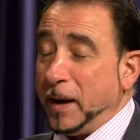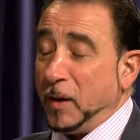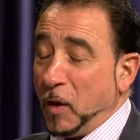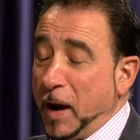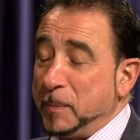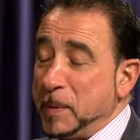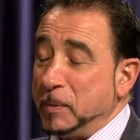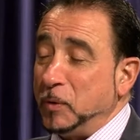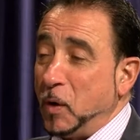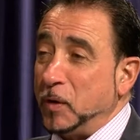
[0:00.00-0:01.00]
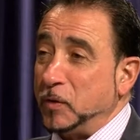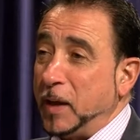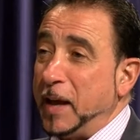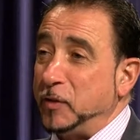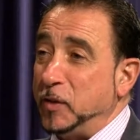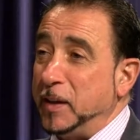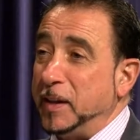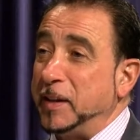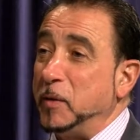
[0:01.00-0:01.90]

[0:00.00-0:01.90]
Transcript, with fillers: a lot of people noticed last year that there